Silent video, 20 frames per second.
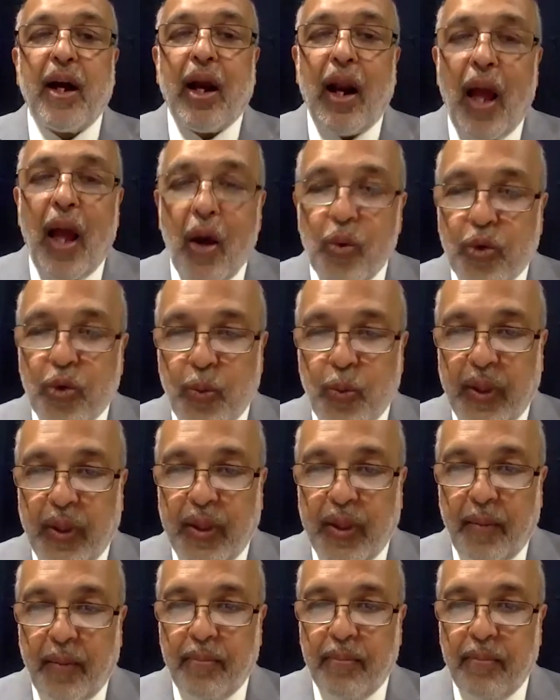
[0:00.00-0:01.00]
clout with
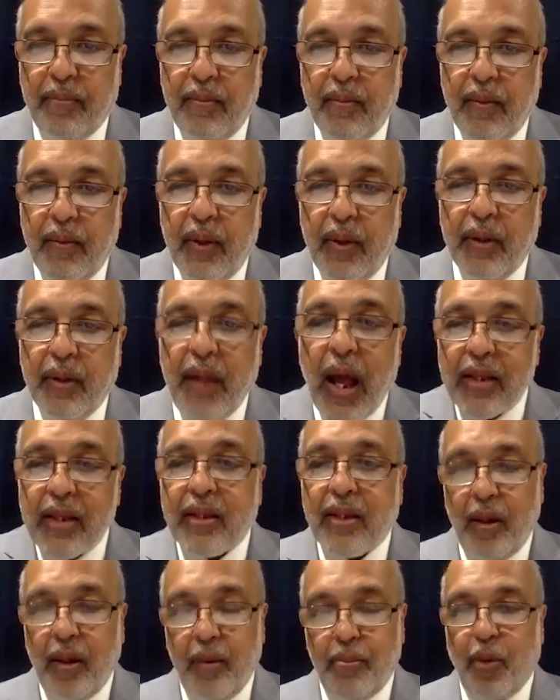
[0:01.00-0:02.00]
them? That's
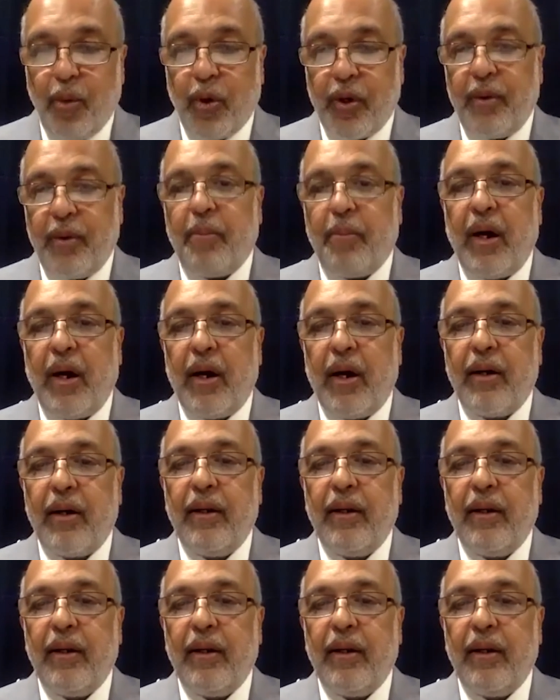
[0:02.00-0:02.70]
the important part.